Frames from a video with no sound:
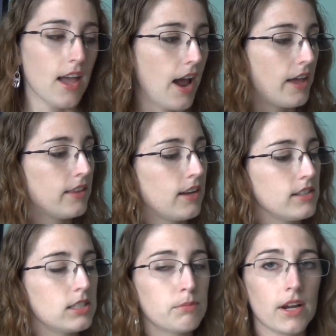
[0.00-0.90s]
and then I
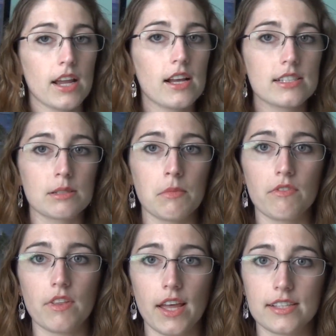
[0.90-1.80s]
spray some
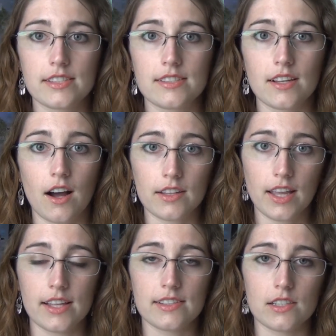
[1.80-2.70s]
of this on the
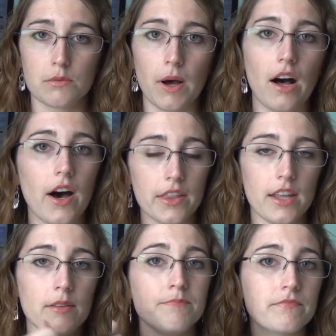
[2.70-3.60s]
ends as well, and
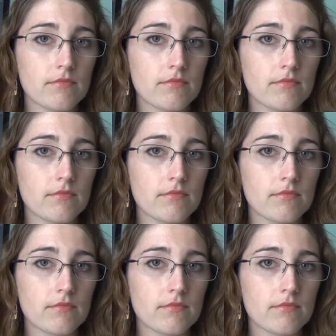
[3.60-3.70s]
then